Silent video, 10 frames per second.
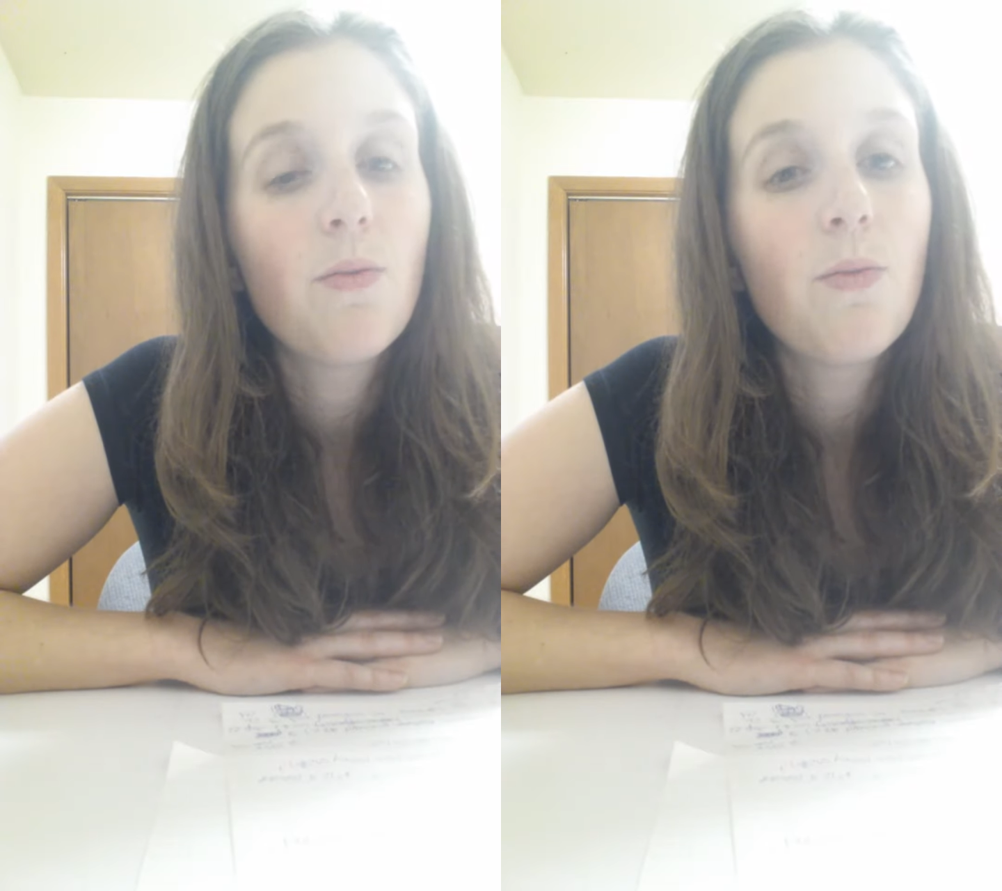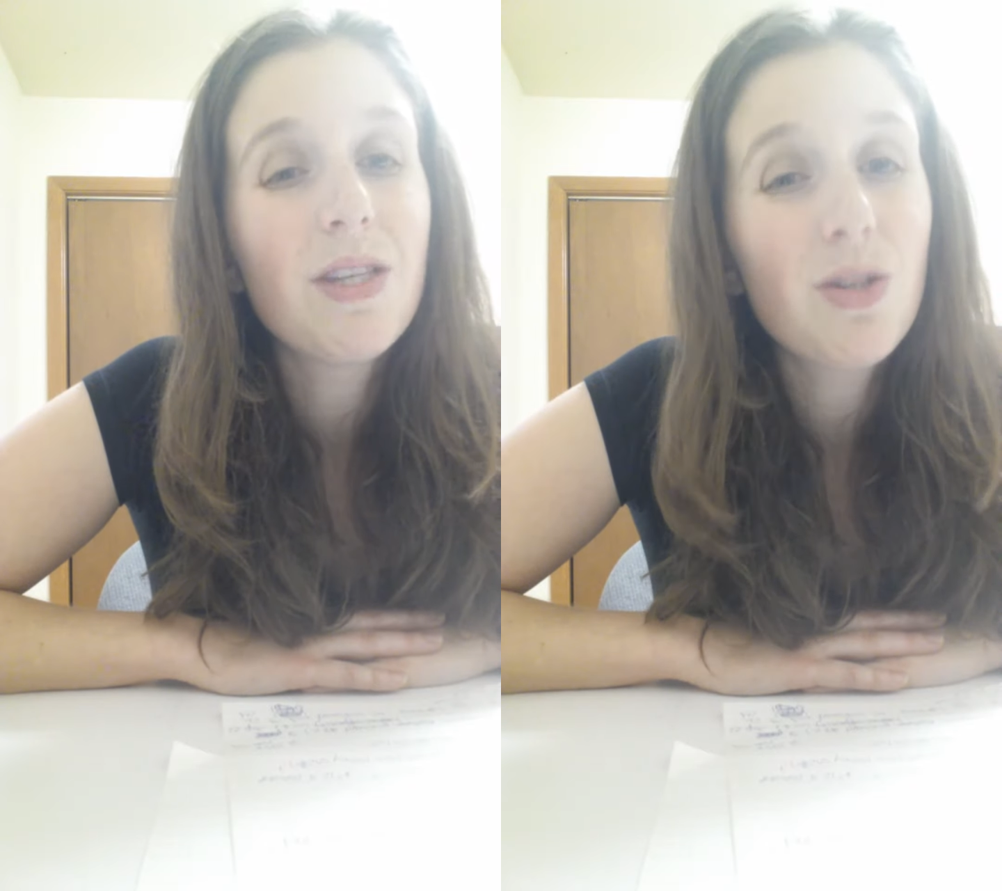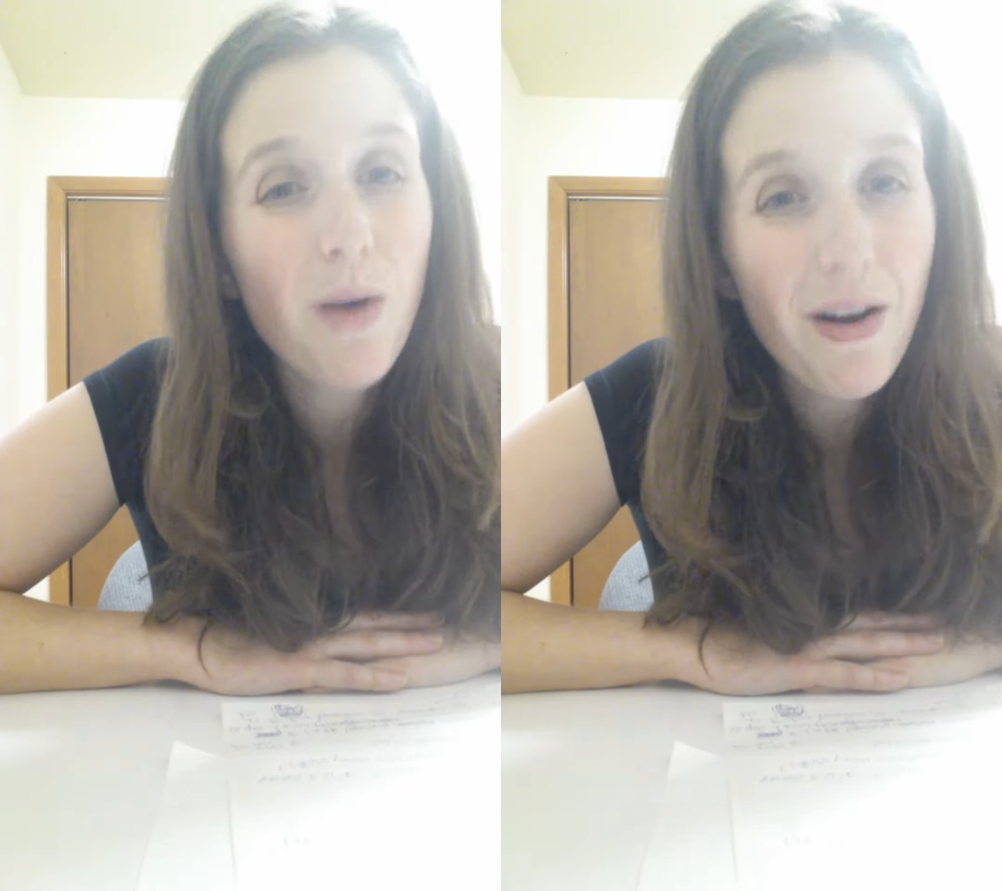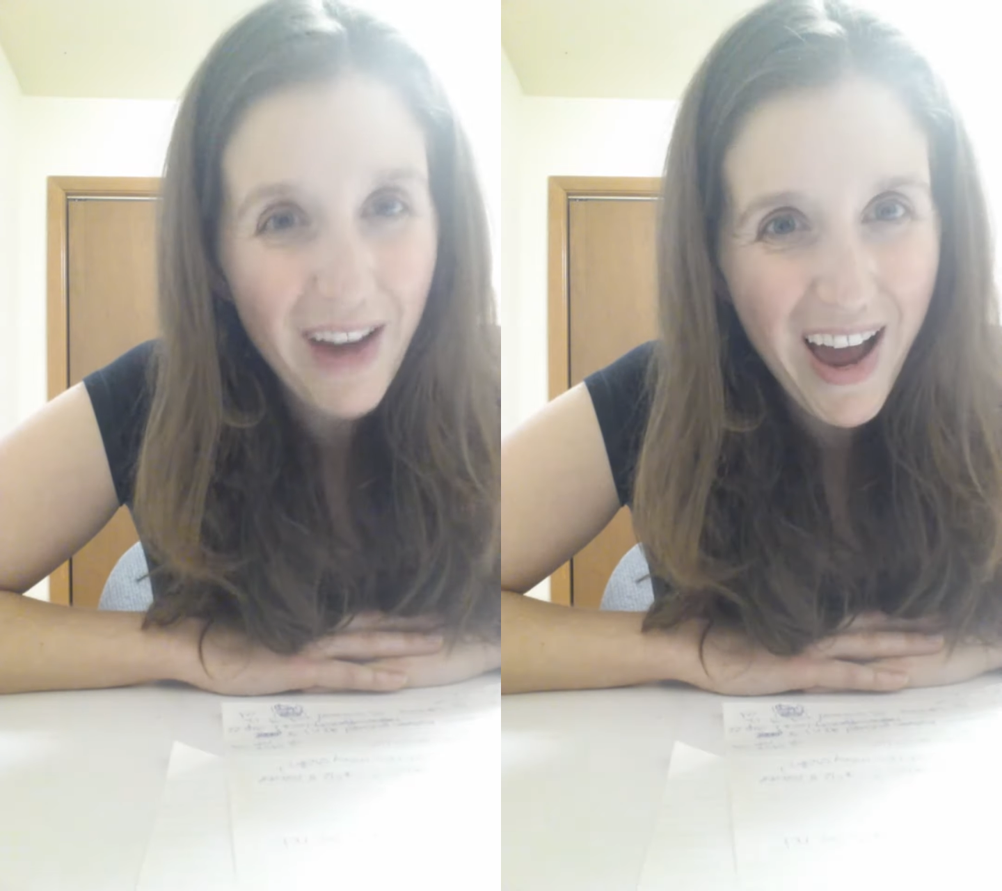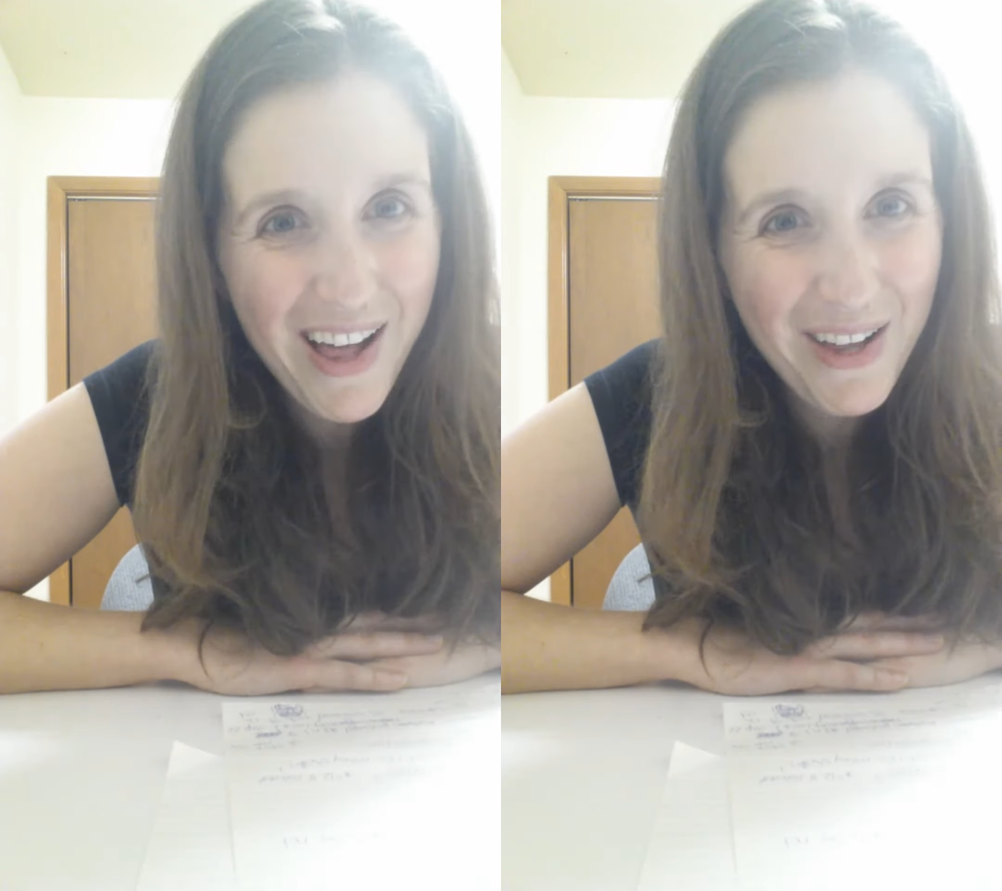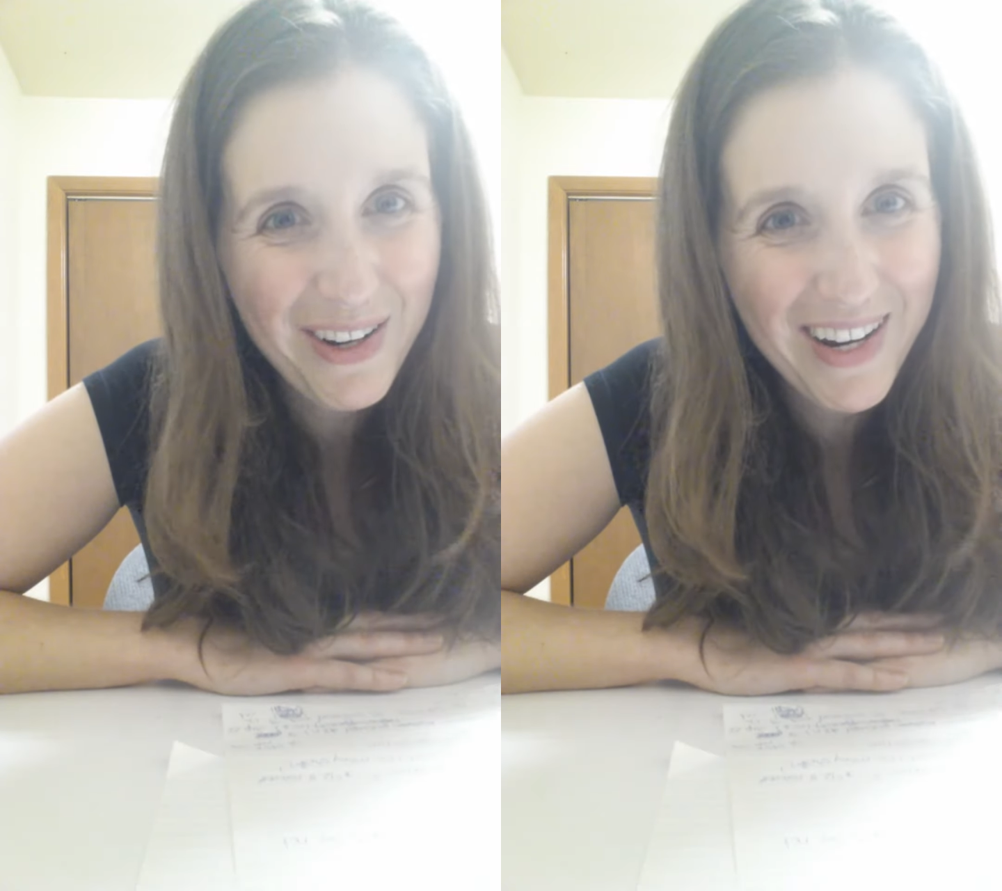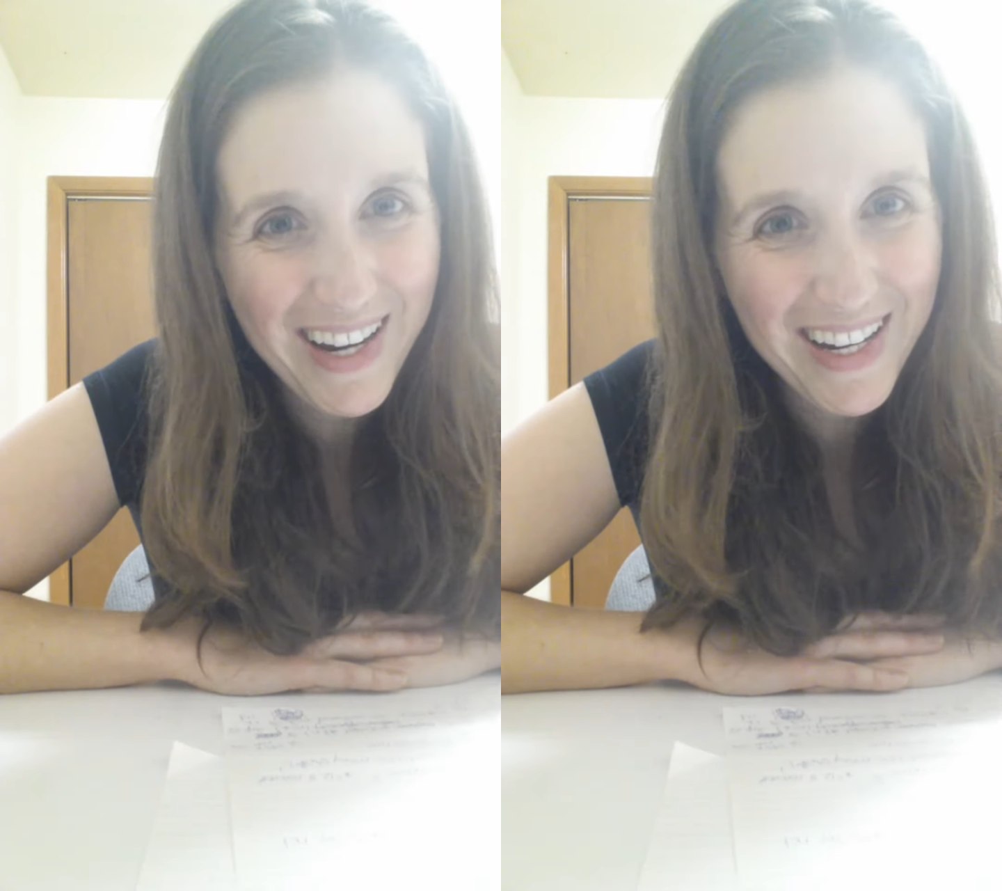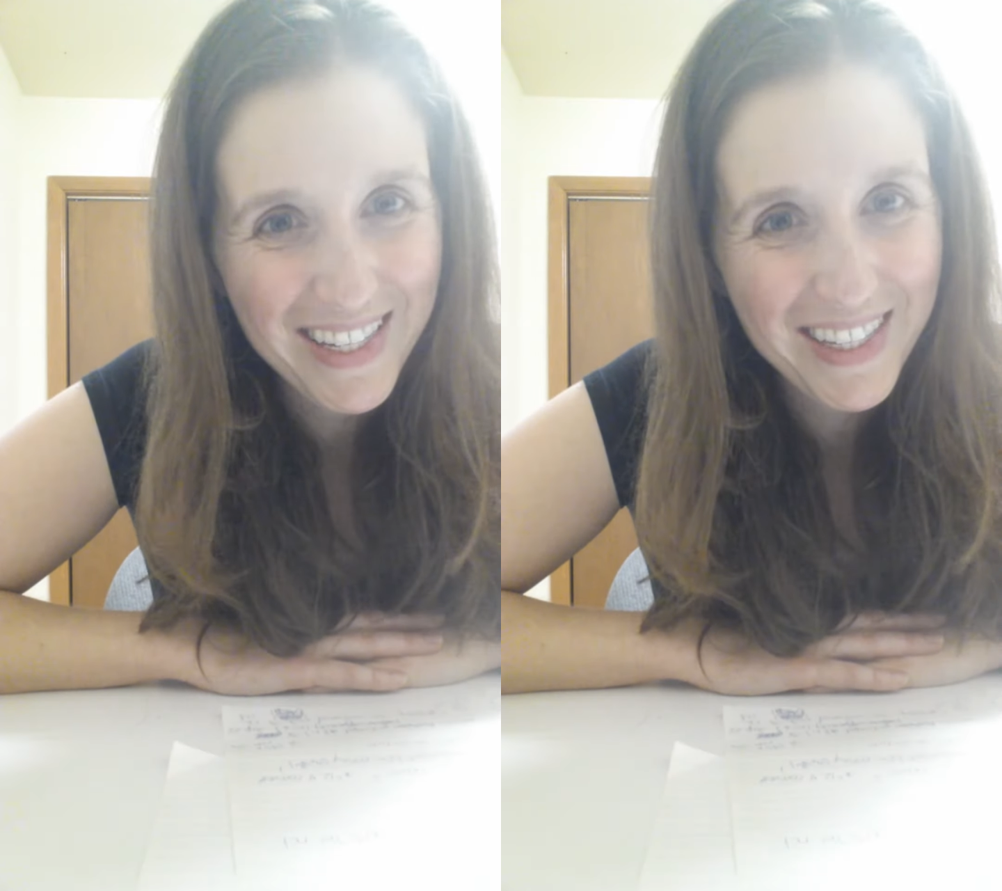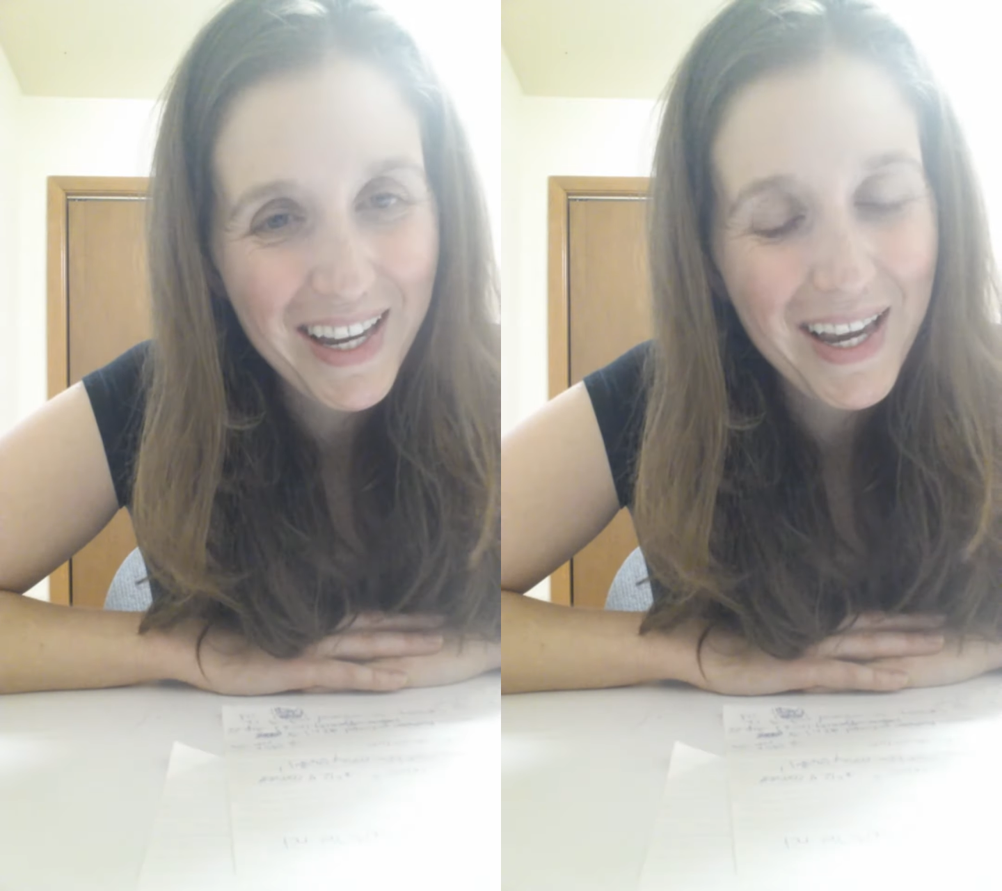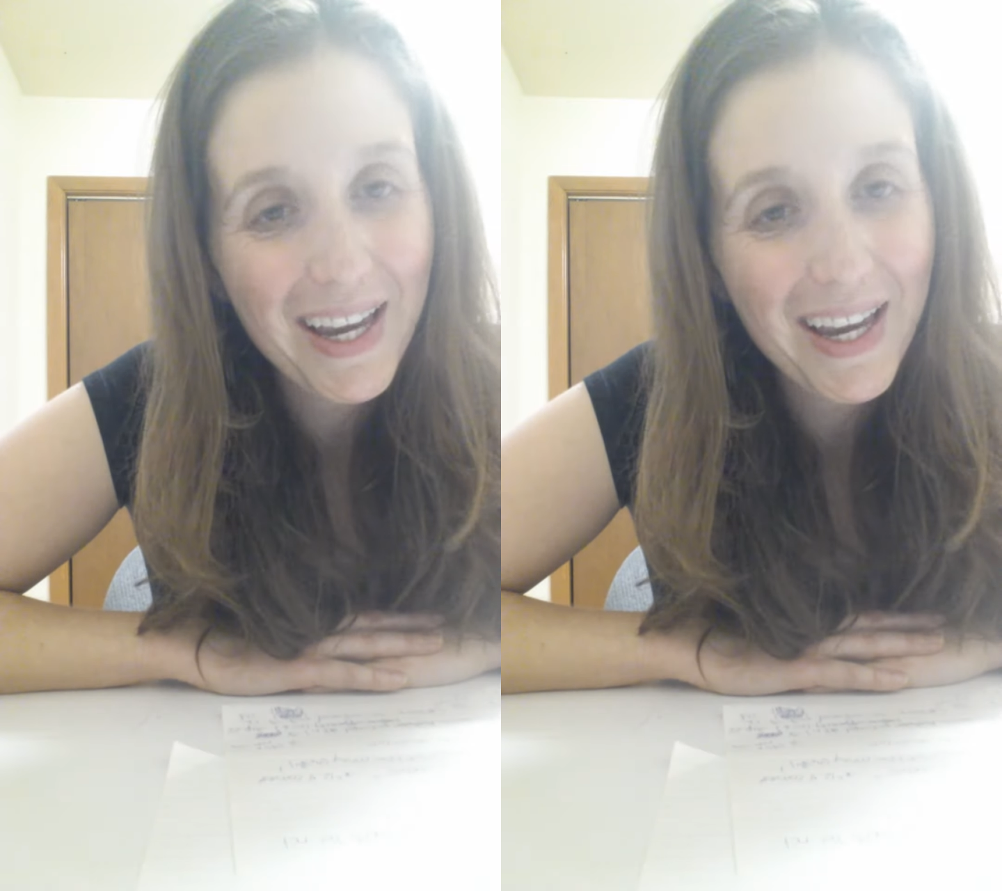was 12 calories.